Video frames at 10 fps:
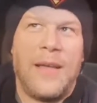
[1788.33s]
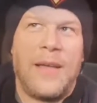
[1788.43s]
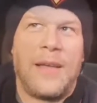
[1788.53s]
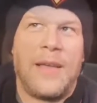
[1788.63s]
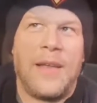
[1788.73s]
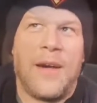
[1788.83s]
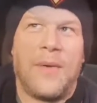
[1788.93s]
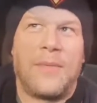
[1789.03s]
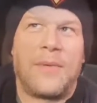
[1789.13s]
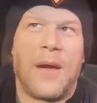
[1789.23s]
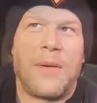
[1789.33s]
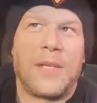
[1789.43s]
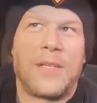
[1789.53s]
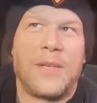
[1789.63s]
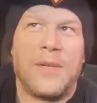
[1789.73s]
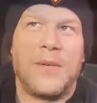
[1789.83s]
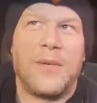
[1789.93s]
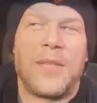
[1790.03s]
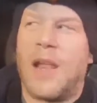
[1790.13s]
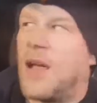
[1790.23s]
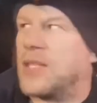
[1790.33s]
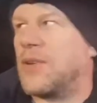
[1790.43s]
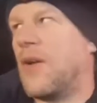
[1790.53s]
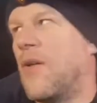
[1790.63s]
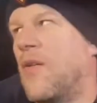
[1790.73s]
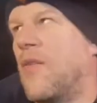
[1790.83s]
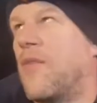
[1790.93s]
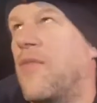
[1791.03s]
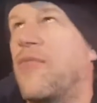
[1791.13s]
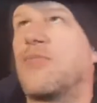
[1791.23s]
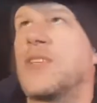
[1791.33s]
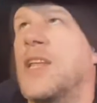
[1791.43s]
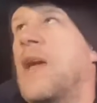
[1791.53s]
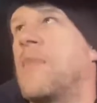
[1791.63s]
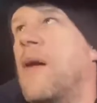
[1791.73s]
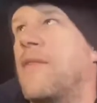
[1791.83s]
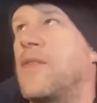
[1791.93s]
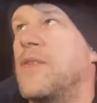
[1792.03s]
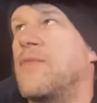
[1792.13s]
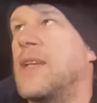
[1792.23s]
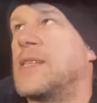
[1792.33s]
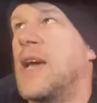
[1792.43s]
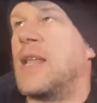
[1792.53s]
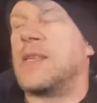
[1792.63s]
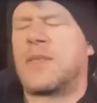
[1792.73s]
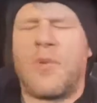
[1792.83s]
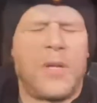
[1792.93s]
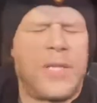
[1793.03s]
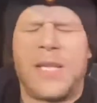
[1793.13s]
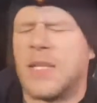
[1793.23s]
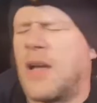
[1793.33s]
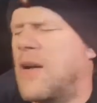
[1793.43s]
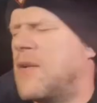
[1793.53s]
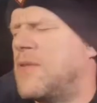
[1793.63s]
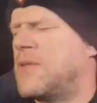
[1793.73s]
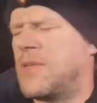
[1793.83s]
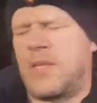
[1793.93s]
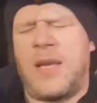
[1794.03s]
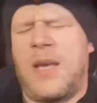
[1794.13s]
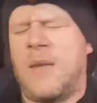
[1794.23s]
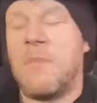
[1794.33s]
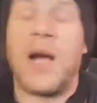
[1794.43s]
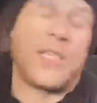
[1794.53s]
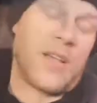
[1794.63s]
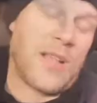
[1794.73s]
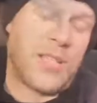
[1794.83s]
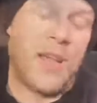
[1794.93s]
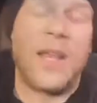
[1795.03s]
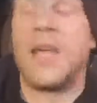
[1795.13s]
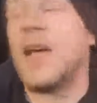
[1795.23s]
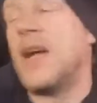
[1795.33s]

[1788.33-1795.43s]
you know, going to the likes of, to name but a few of the retailers, what, Tesco's, my side certainly,